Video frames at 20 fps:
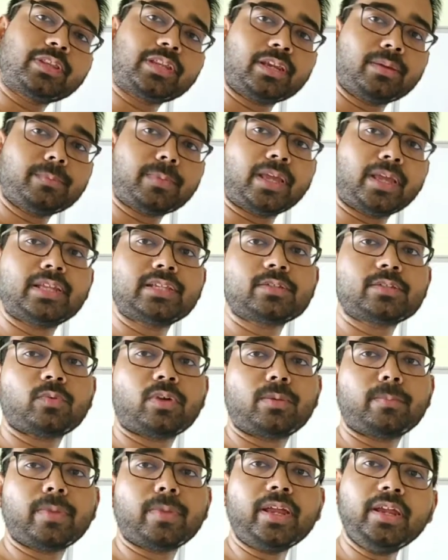3 minus
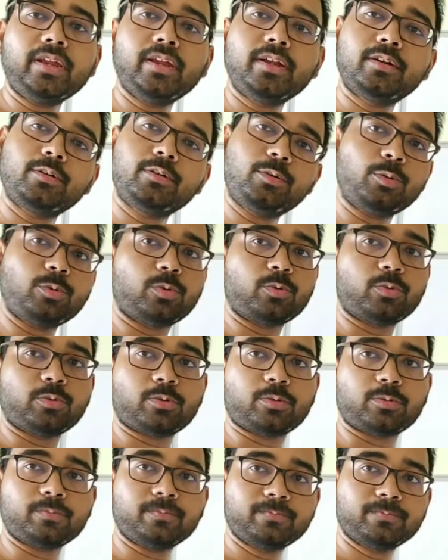1 by 2 root
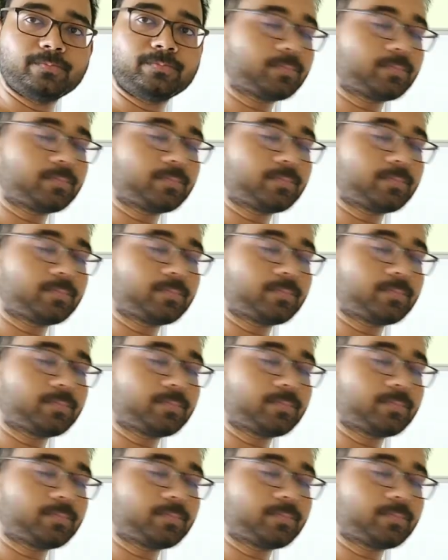2.